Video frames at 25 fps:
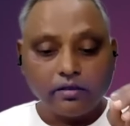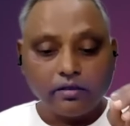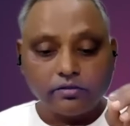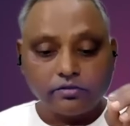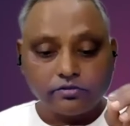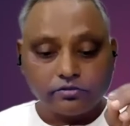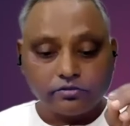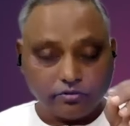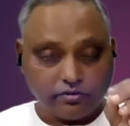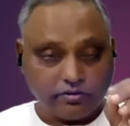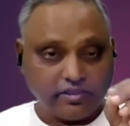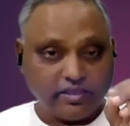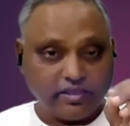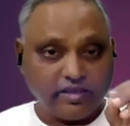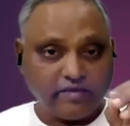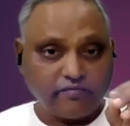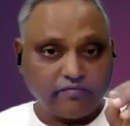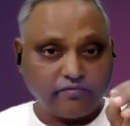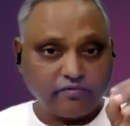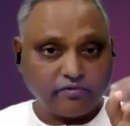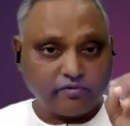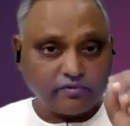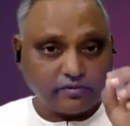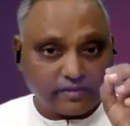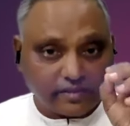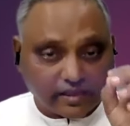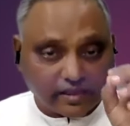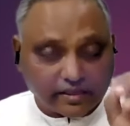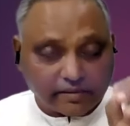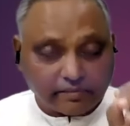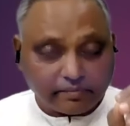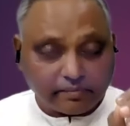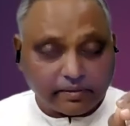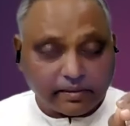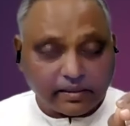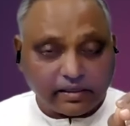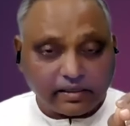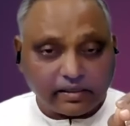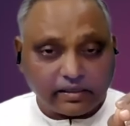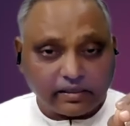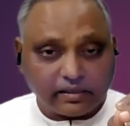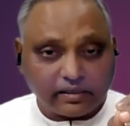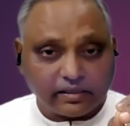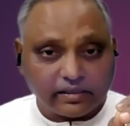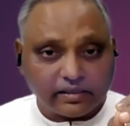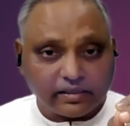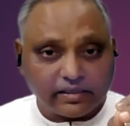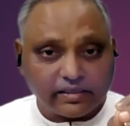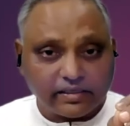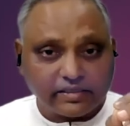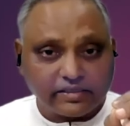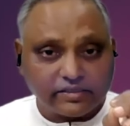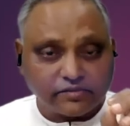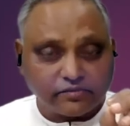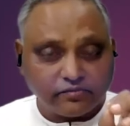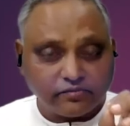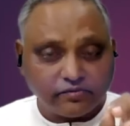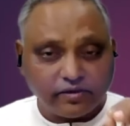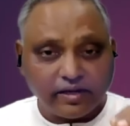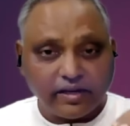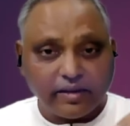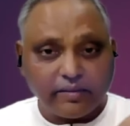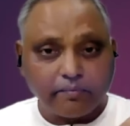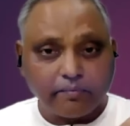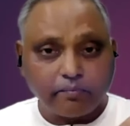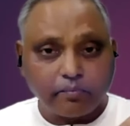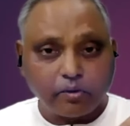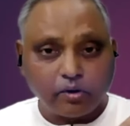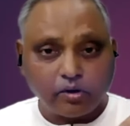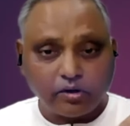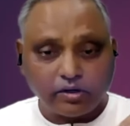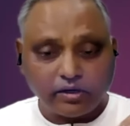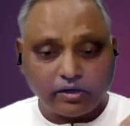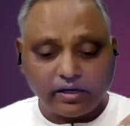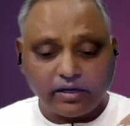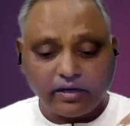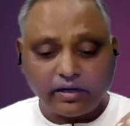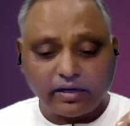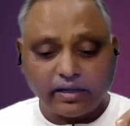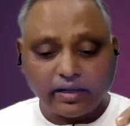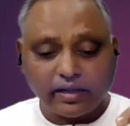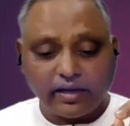So therefore dharma is very important,